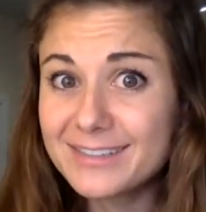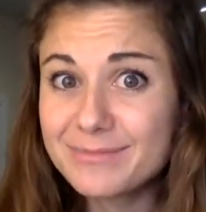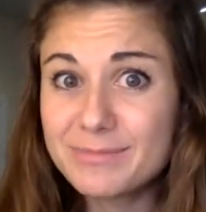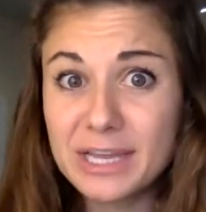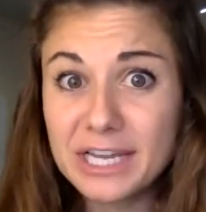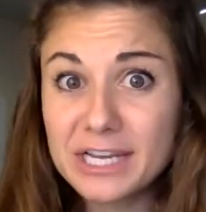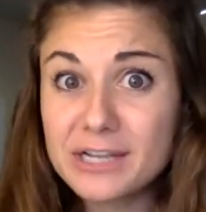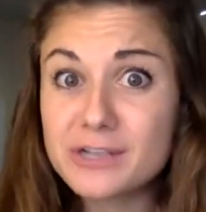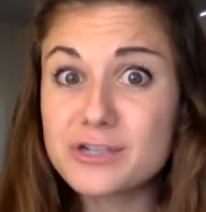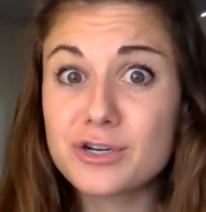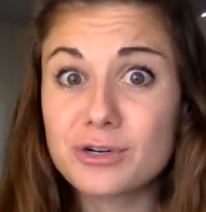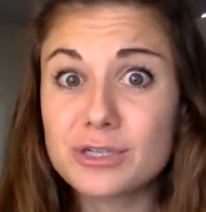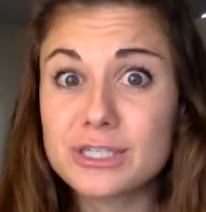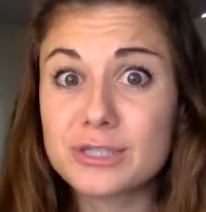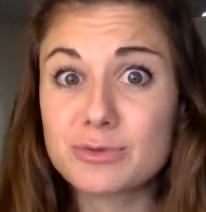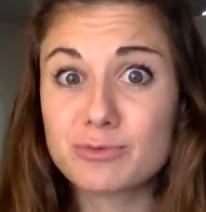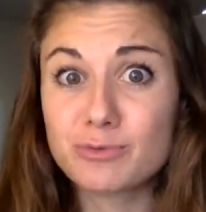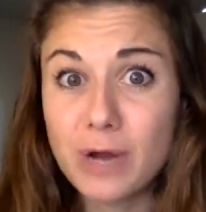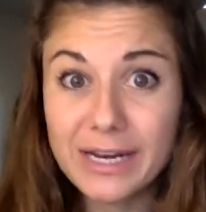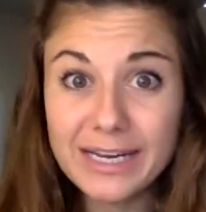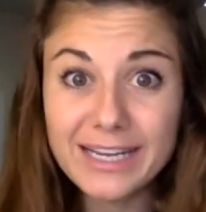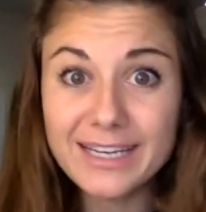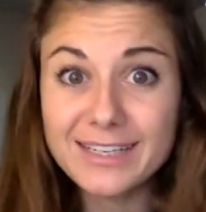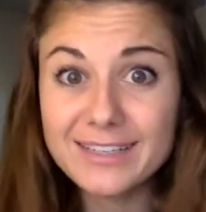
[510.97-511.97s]
making sure it's
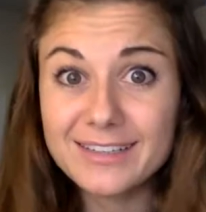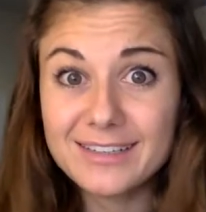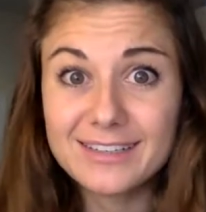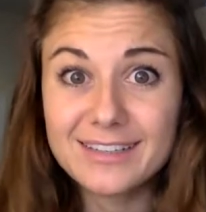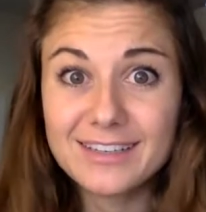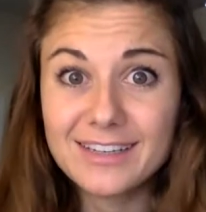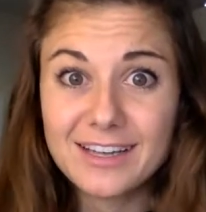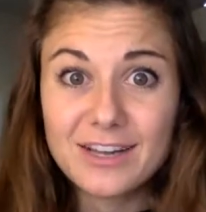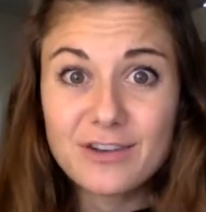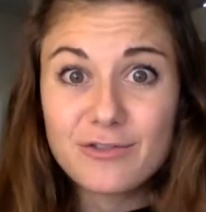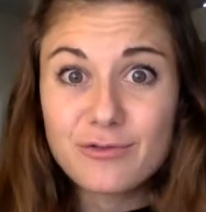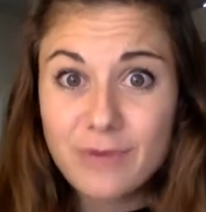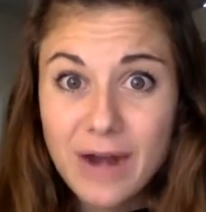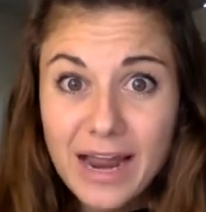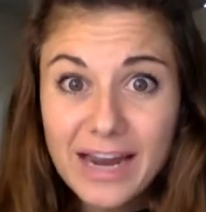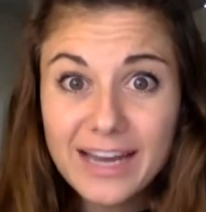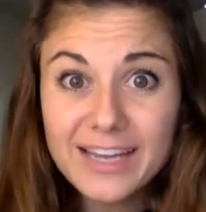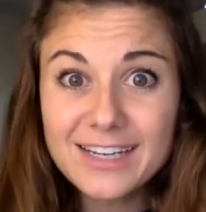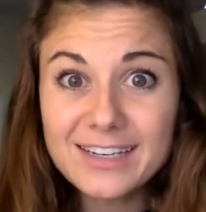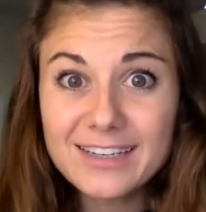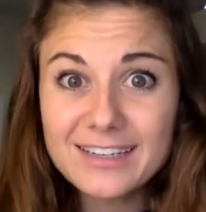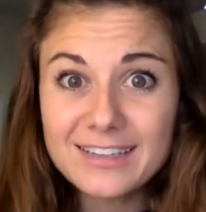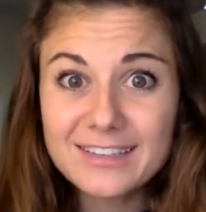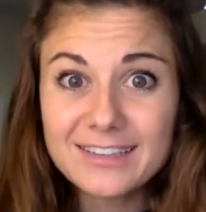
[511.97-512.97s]
running, right?